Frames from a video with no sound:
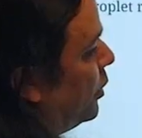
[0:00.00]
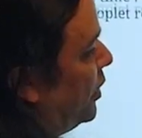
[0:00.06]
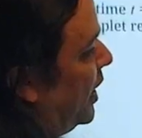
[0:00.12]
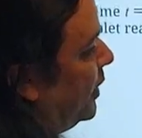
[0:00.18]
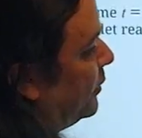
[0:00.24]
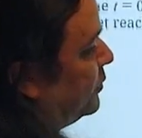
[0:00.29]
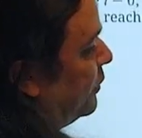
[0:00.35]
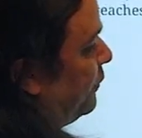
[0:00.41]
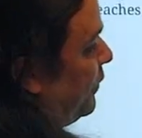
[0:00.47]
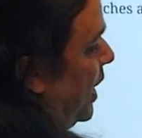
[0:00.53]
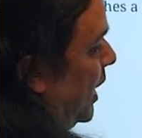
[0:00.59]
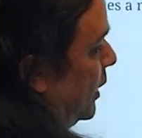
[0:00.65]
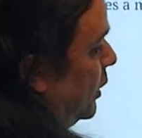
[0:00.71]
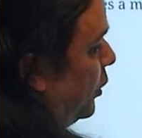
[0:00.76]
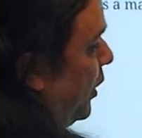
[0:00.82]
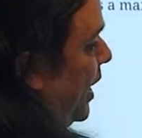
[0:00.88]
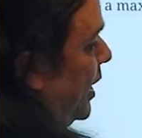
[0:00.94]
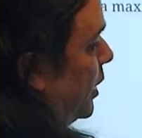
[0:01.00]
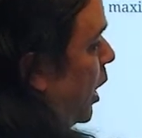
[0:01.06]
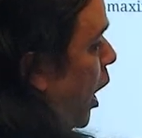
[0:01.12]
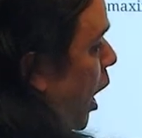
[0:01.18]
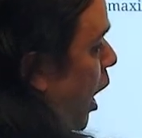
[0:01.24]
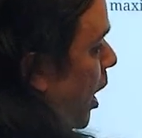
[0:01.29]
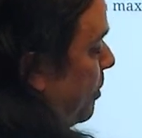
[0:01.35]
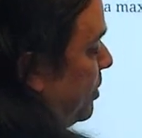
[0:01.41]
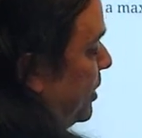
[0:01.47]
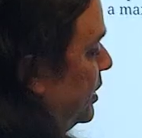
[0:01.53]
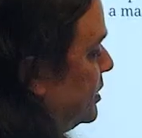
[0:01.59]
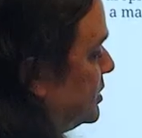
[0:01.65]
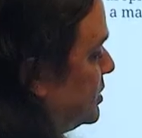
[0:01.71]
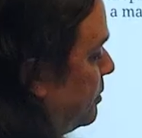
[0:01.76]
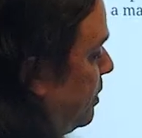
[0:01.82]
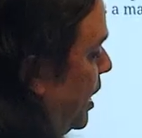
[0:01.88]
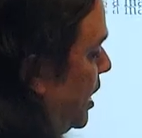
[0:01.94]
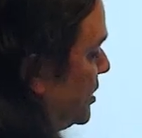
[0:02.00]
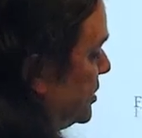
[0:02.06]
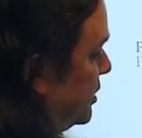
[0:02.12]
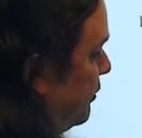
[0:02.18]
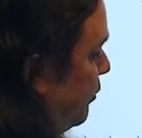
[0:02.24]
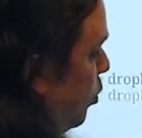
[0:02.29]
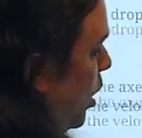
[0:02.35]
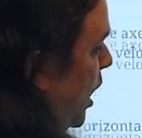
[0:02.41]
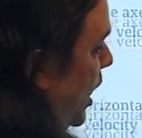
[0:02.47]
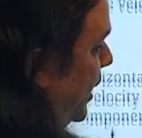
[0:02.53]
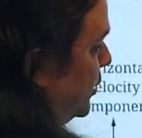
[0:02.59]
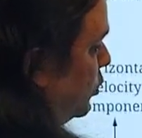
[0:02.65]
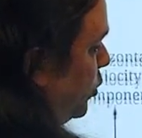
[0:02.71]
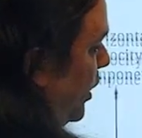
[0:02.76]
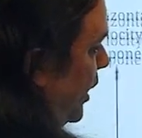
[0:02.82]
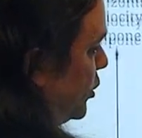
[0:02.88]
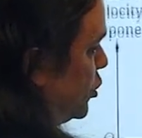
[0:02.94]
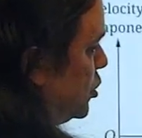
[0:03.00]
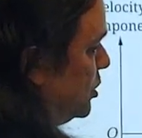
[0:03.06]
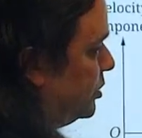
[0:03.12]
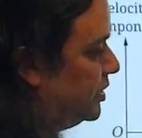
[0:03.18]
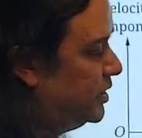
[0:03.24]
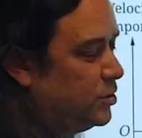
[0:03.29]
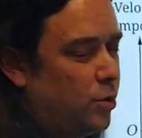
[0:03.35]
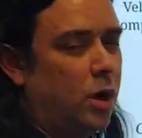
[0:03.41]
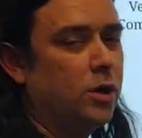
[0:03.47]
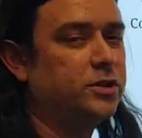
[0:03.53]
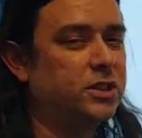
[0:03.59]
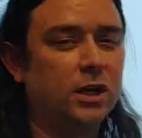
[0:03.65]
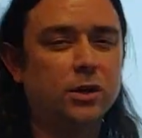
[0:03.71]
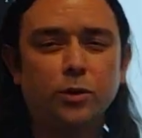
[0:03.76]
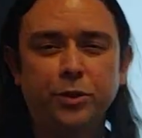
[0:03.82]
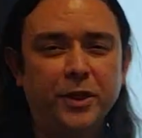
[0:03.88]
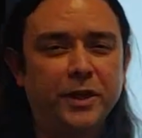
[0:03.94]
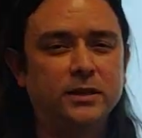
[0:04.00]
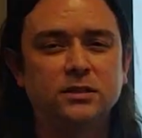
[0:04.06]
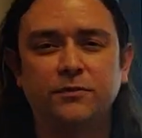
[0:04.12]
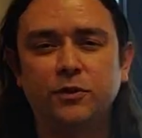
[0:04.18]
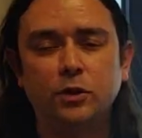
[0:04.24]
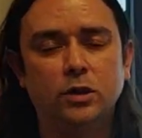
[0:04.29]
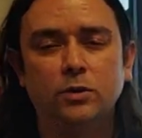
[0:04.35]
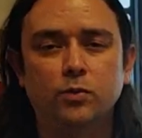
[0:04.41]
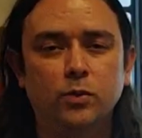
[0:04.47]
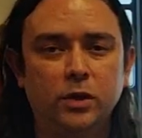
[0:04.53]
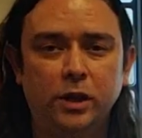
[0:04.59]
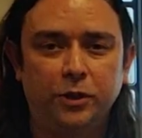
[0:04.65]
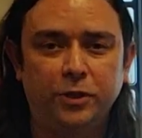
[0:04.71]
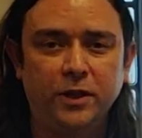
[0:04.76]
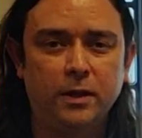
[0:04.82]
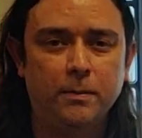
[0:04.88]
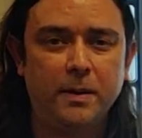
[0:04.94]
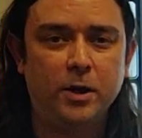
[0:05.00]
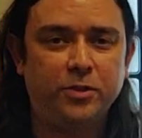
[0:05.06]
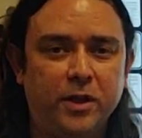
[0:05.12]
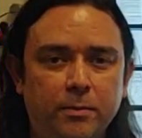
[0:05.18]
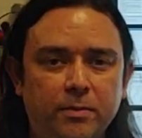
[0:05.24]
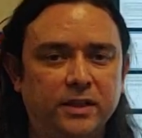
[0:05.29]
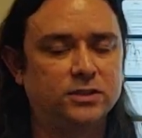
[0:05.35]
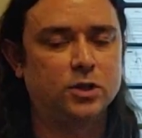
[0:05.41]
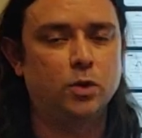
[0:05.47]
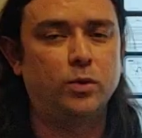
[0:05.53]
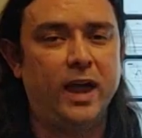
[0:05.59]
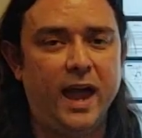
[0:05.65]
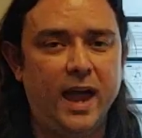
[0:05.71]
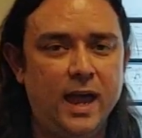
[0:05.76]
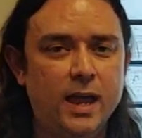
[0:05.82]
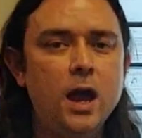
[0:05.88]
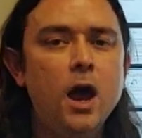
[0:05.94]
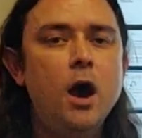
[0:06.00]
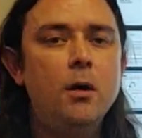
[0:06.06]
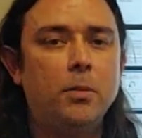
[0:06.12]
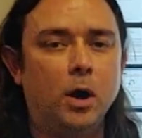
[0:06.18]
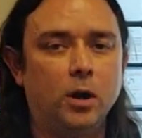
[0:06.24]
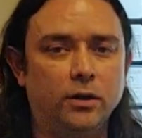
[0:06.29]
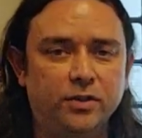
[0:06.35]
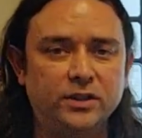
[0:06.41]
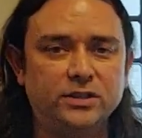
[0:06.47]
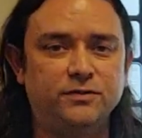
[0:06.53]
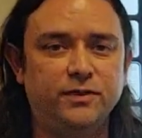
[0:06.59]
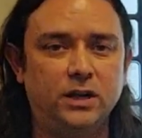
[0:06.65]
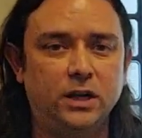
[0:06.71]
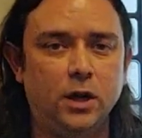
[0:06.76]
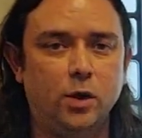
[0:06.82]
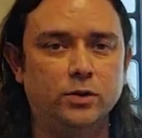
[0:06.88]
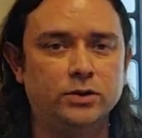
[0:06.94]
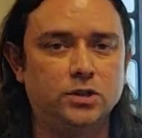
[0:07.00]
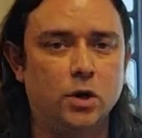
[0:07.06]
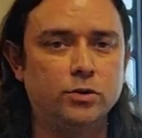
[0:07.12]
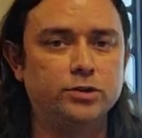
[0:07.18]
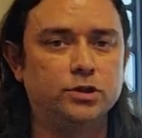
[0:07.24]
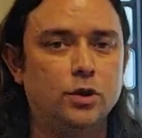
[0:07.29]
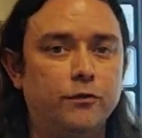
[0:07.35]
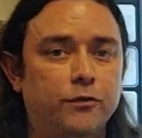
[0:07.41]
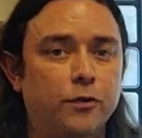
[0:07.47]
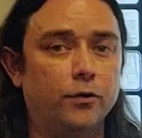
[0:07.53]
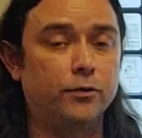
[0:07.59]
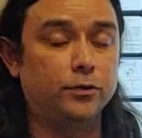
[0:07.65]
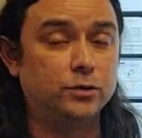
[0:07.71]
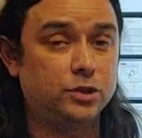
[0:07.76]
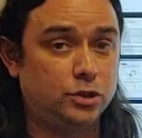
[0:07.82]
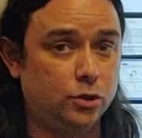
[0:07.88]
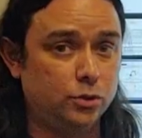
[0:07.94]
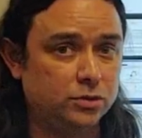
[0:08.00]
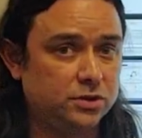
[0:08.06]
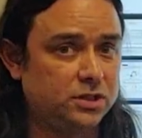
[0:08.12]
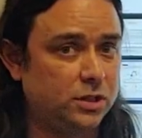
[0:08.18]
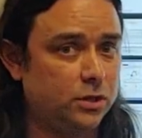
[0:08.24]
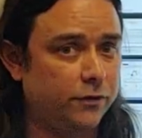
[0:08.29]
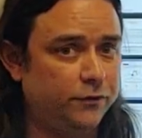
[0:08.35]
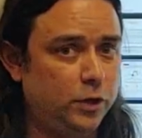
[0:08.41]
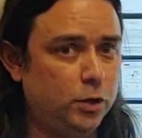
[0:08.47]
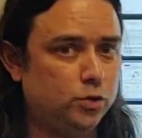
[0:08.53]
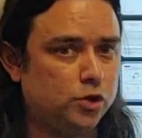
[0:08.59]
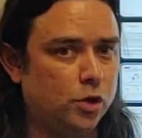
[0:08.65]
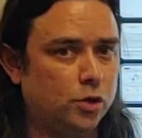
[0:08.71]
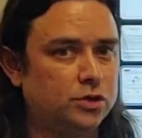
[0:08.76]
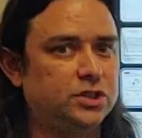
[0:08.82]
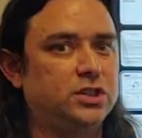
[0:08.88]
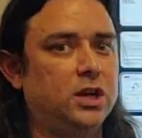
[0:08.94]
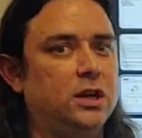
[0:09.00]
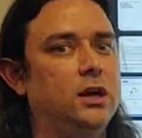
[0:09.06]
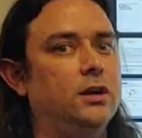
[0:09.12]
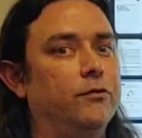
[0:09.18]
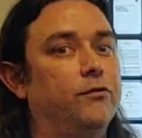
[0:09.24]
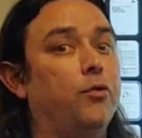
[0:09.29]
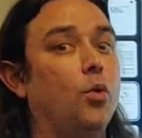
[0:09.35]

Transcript: they have defined that up is the positive y direction. These are all subtle things. If you didn't really think about them, that's okay. Part of this video is also for students in the future studying